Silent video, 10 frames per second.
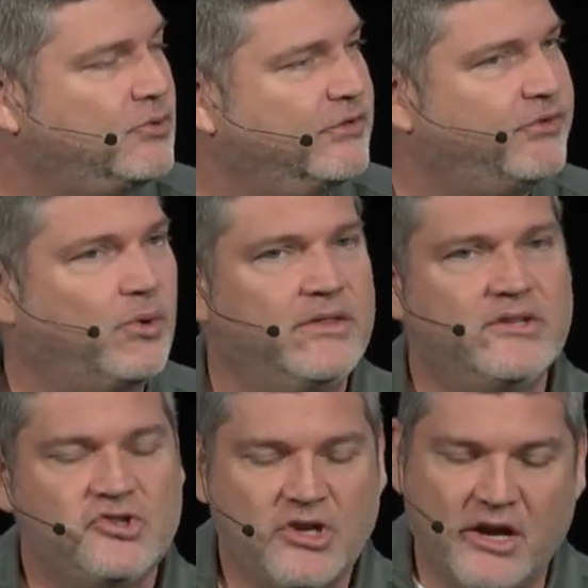to avoid
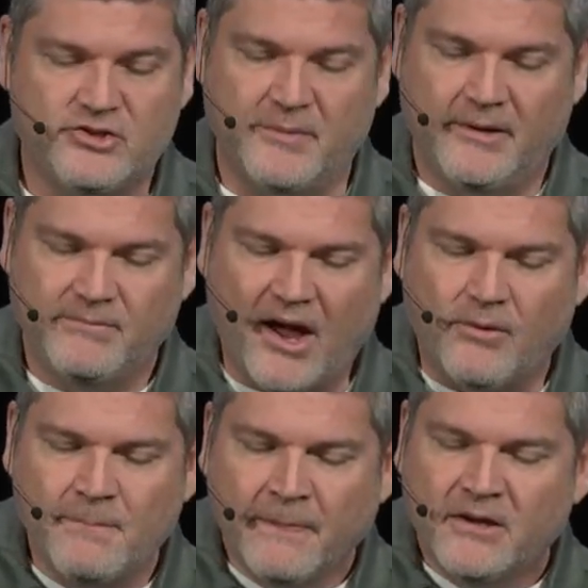the judgment.
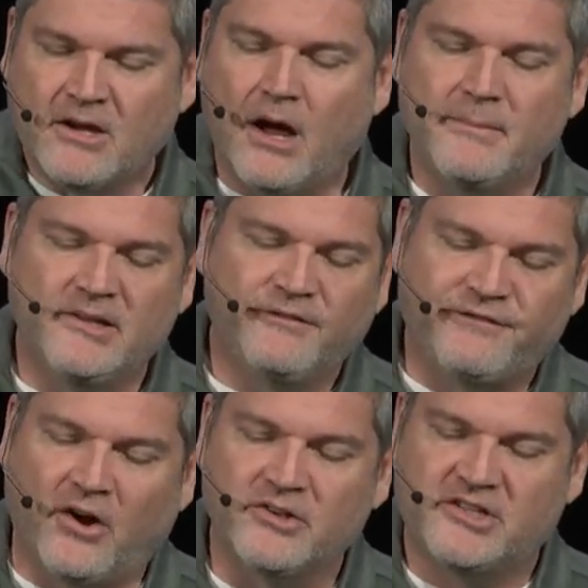Now, common
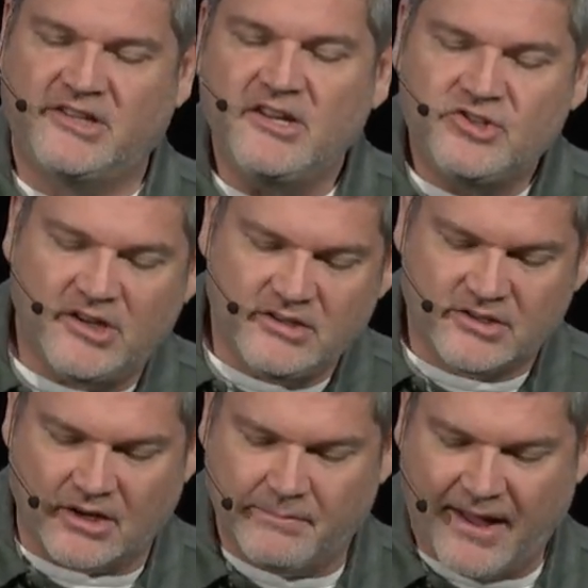false
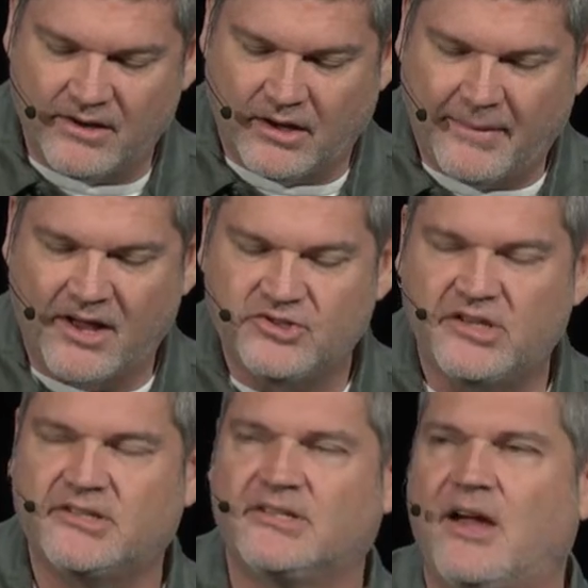teachings about, about
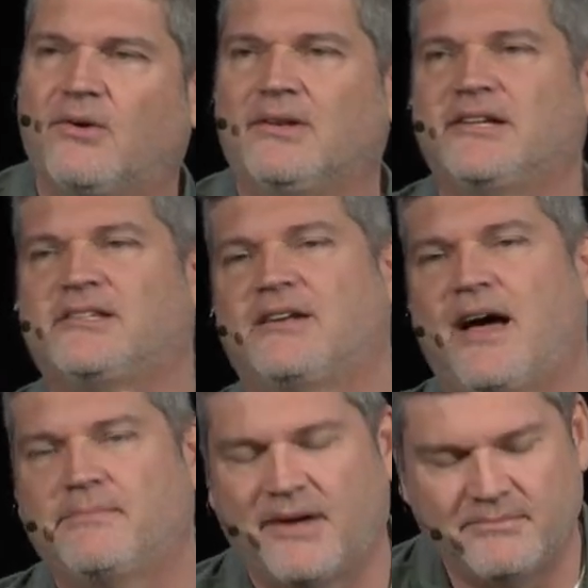Jesus. Now, listen,
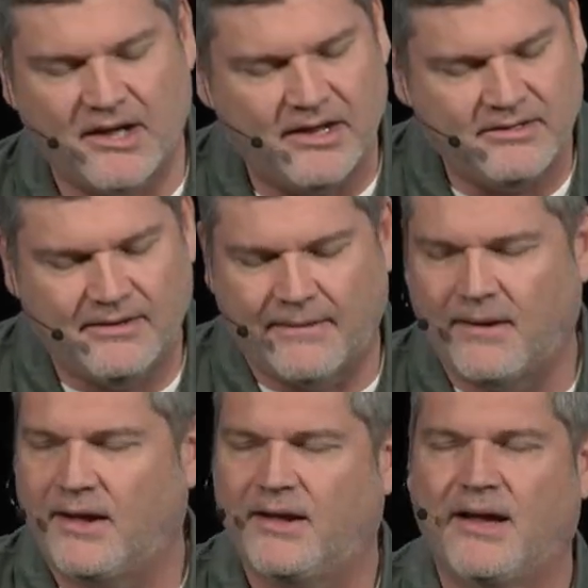I'm, I'm not
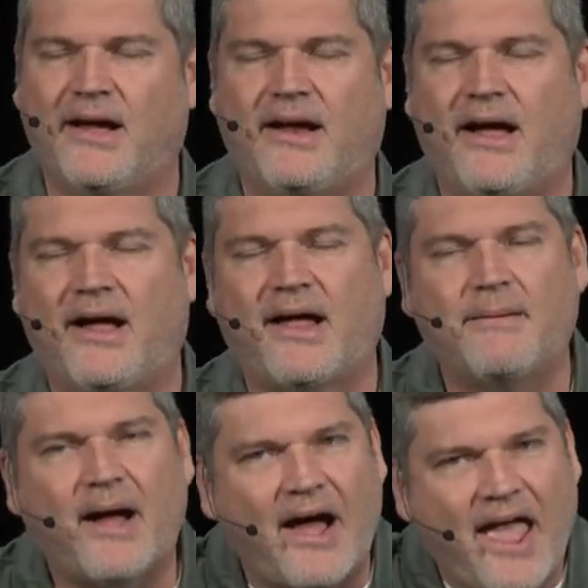I,
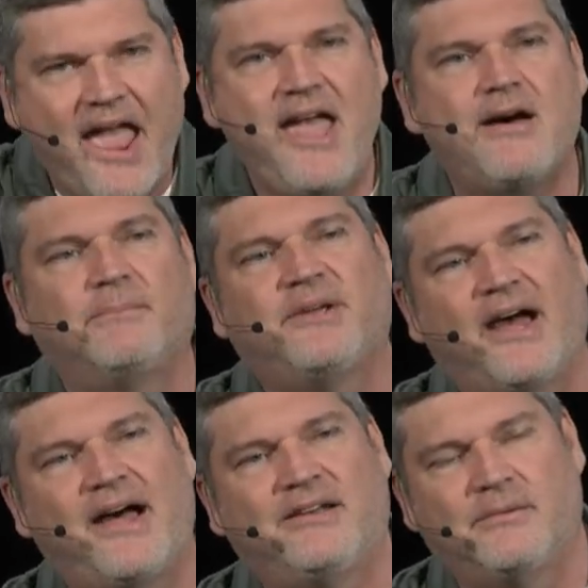I, I am
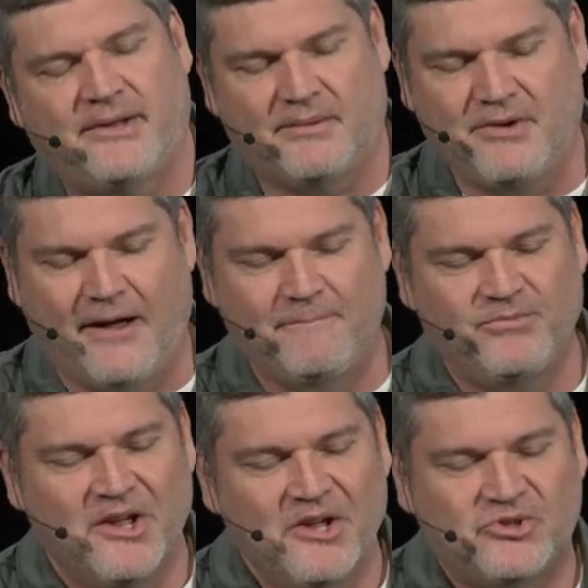kind of, but I'm
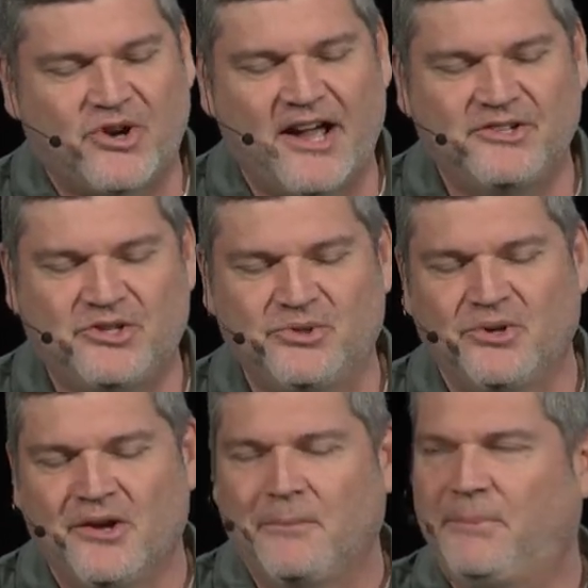not trying
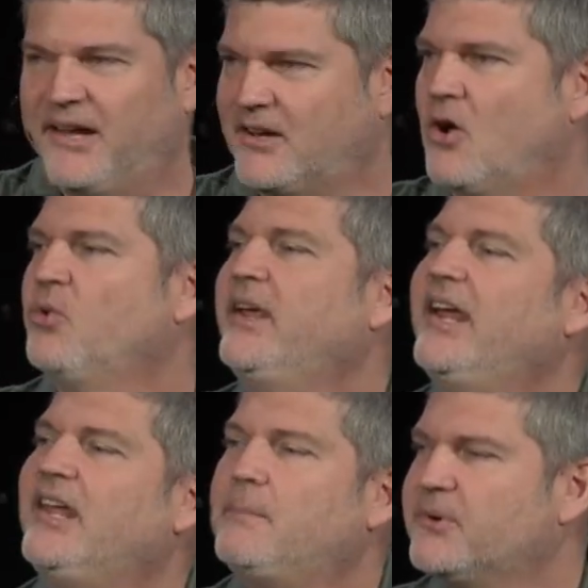to pick on
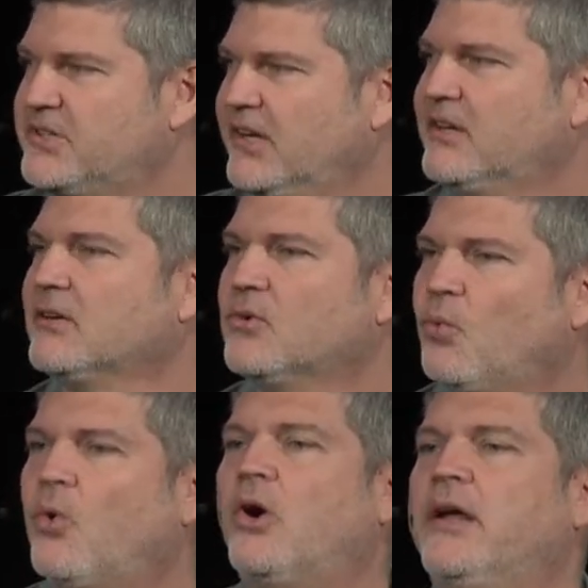any particular
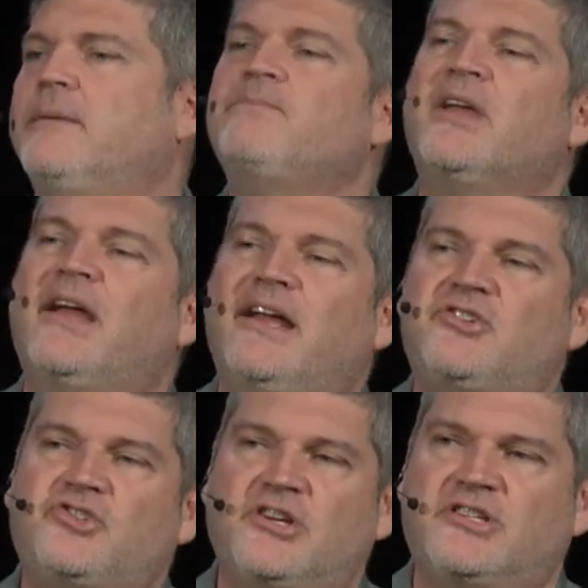one.
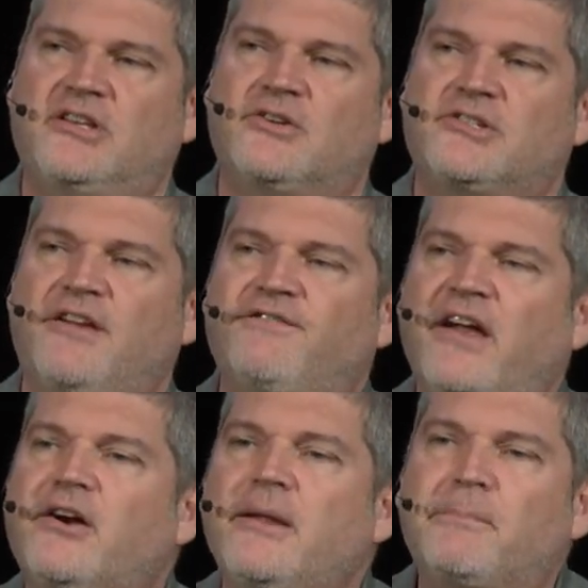It's just there's a
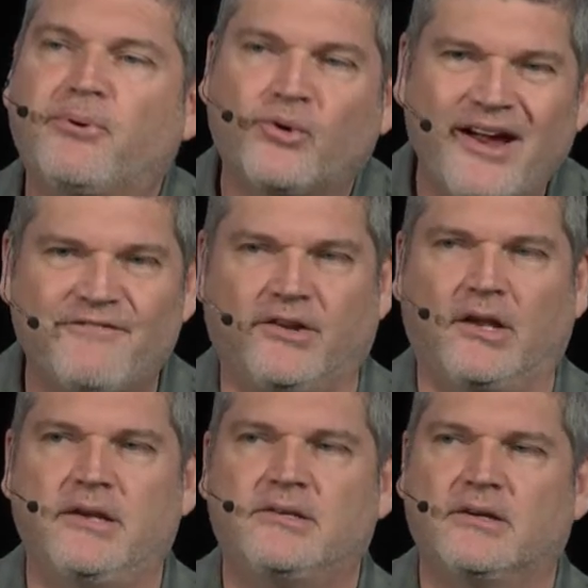very
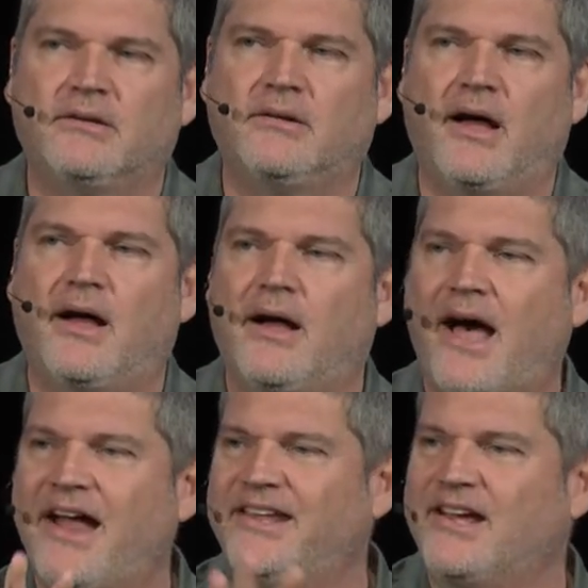prevalent uh,
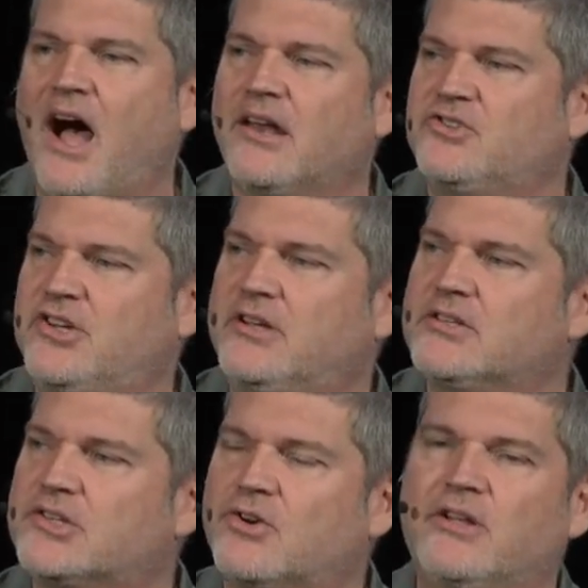ideology
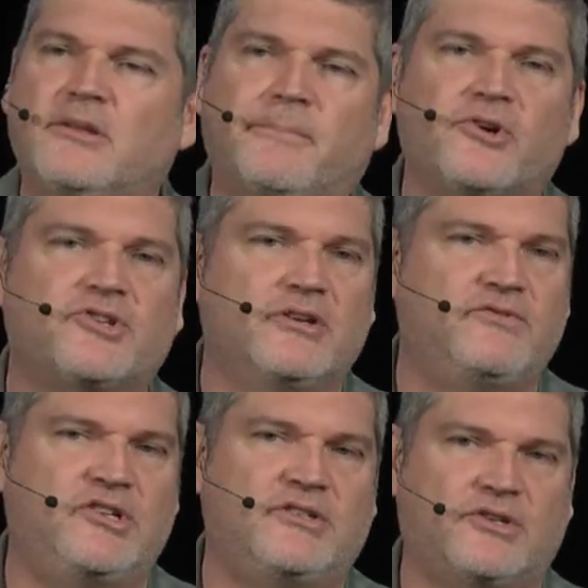concerning the person
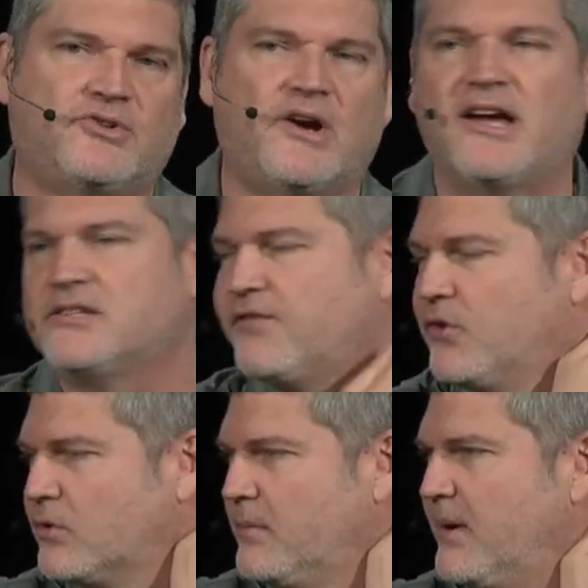of Jesus Christ. If
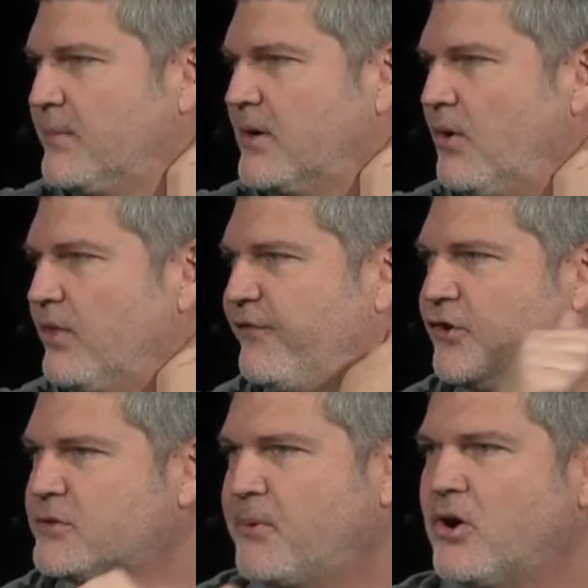you'll remember on the
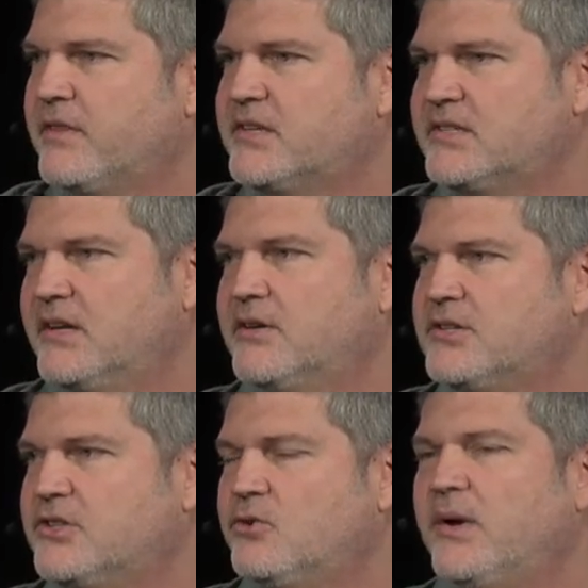first part of this
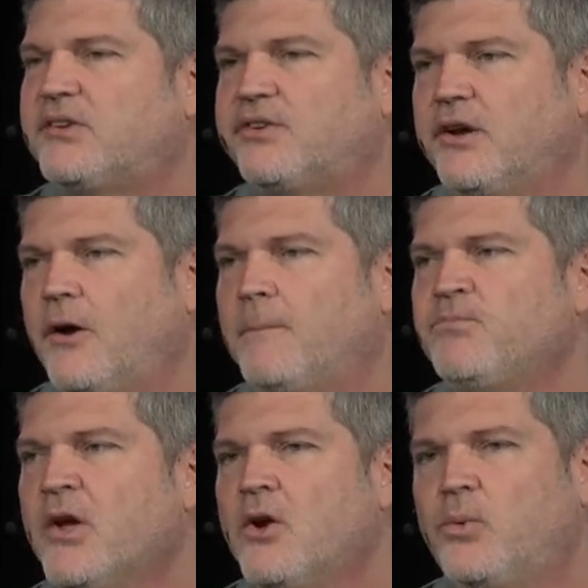series two weeks ago,
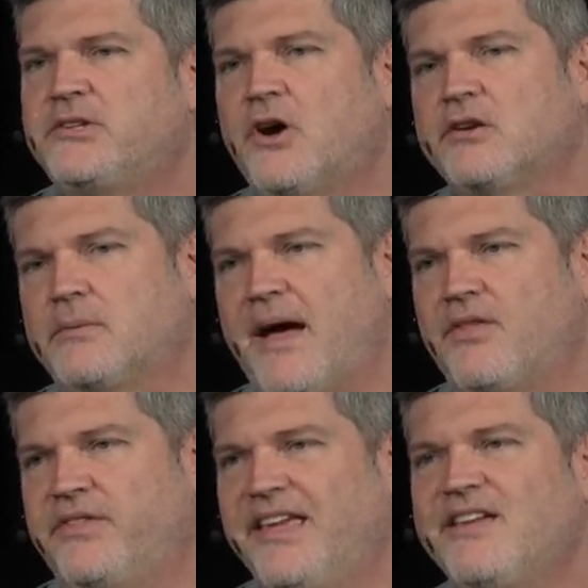we talked
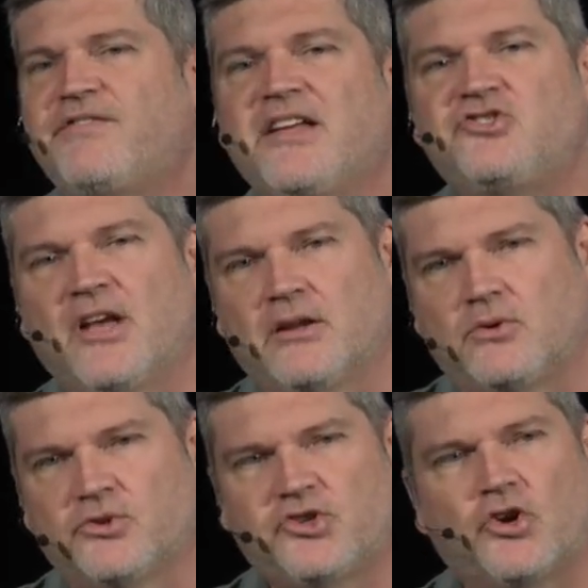about the
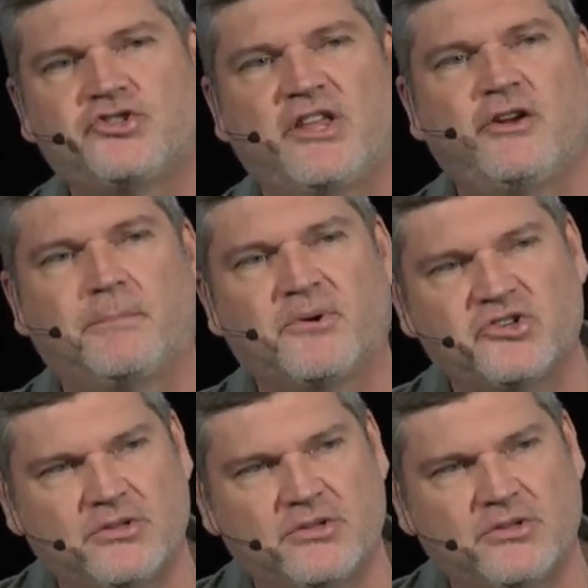evangelical church and their per-